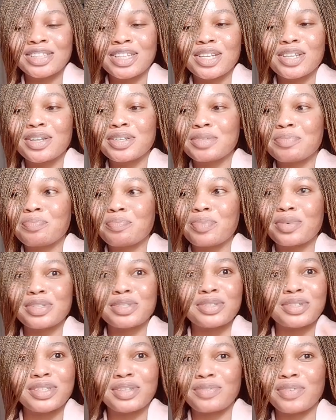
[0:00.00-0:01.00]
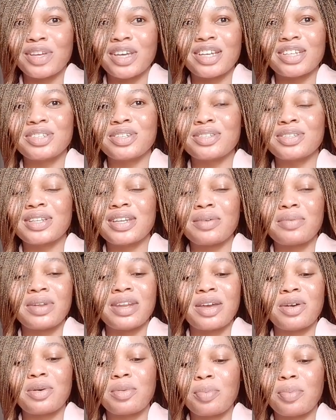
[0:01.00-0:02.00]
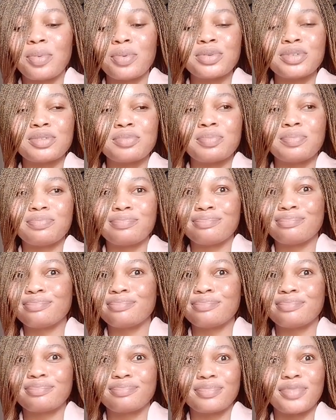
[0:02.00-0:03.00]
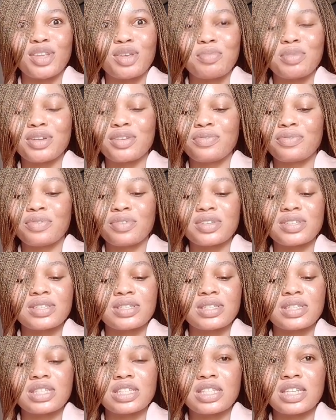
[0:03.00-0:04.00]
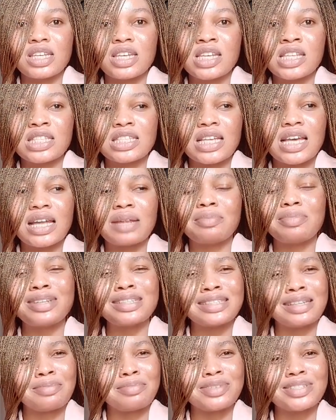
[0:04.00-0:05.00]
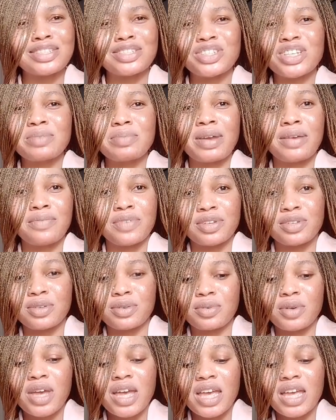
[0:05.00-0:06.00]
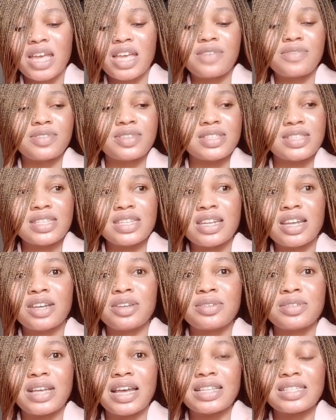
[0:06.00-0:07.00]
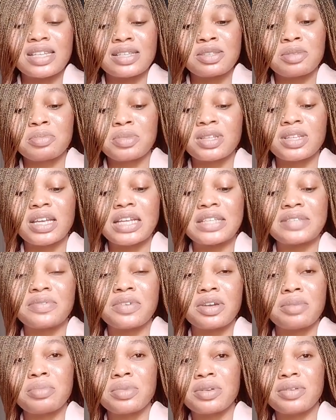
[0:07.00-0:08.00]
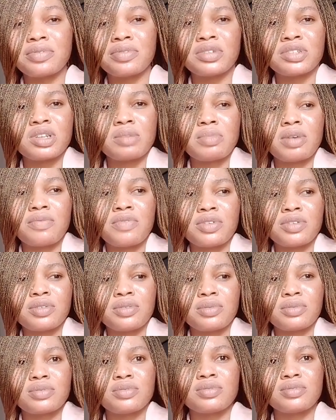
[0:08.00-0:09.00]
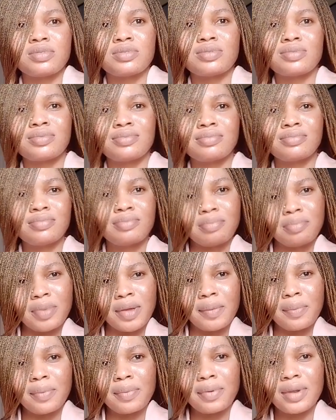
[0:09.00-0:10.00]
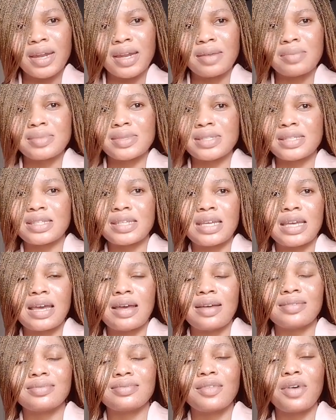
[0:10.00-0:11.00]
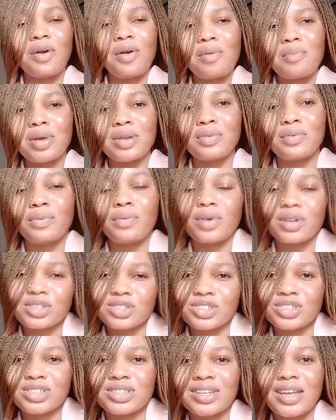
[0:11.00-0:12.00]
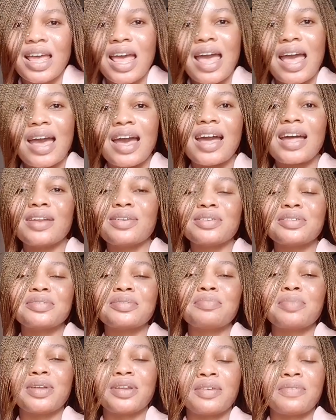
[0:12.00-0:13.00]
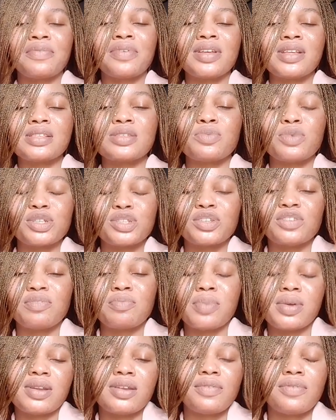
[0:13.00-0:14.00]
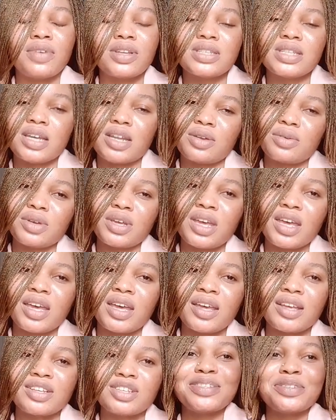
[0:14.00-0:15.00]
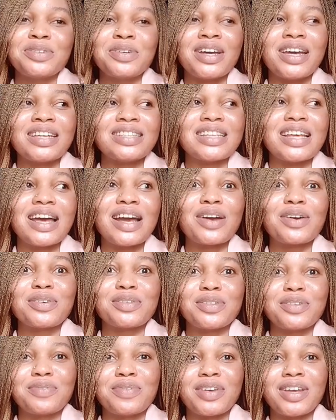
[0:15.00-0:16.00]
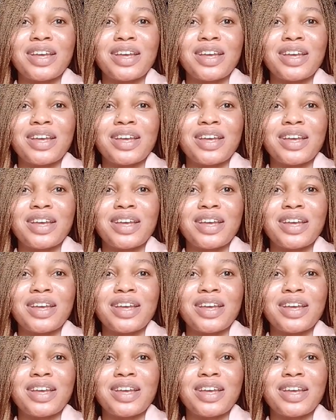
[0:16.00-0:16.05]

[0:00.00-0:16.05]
Turn on the post notification so that when I upload, you you'll be the first to see it and please and please share my video if you see that i said something that is very meaningful share my video to people that i'm seeing come and watch and also benefit what you've benefited okay so guys don't